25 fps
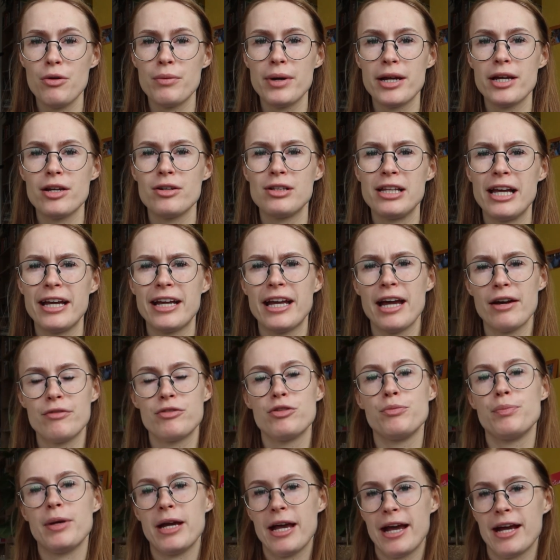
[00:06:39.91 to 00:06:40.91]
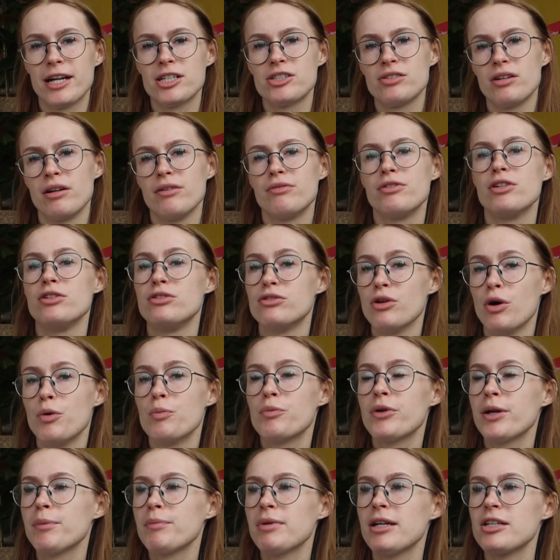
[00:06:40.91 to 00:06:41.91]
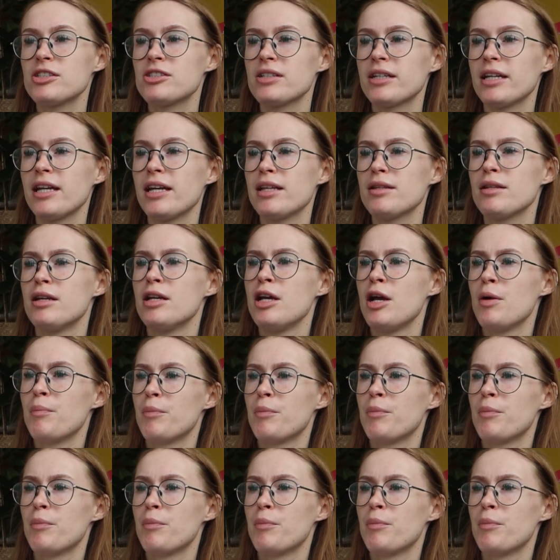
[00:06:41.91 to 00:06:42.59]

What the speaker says: where you like have to pay extra if you don't bring plastic in.